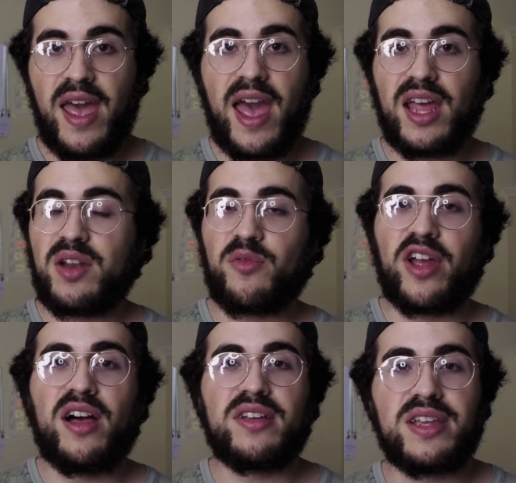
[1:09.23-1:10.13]
And in
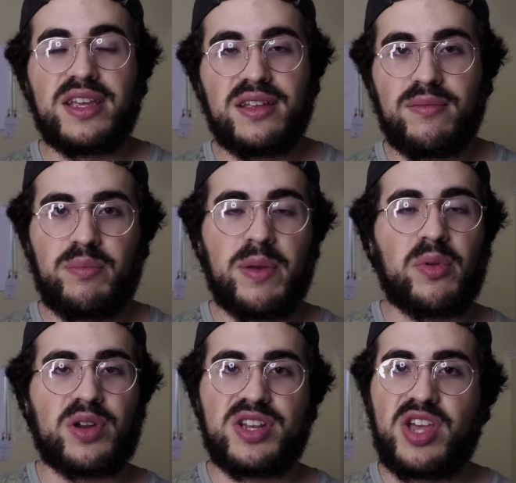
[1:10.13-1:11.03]
reality, people
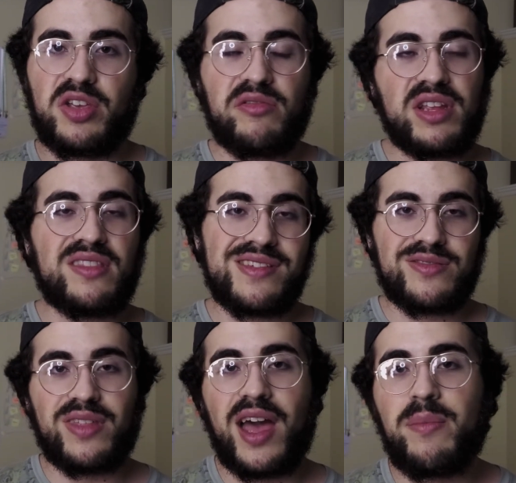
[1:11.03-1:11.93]
are gonna tell you you need this
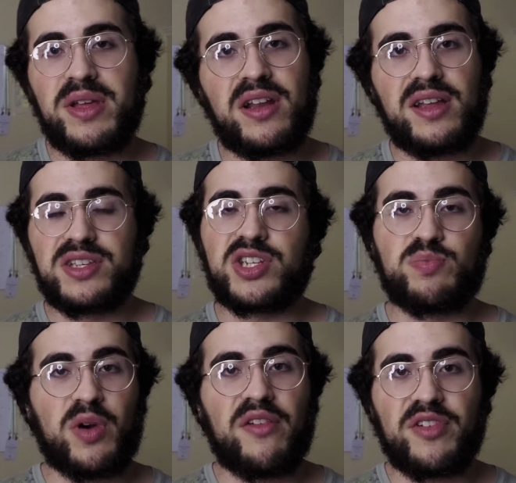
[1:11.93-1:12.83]
or that, but it's
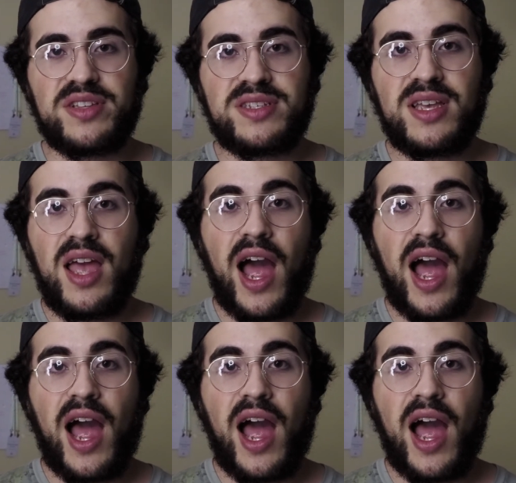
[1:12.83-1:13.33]
just preference.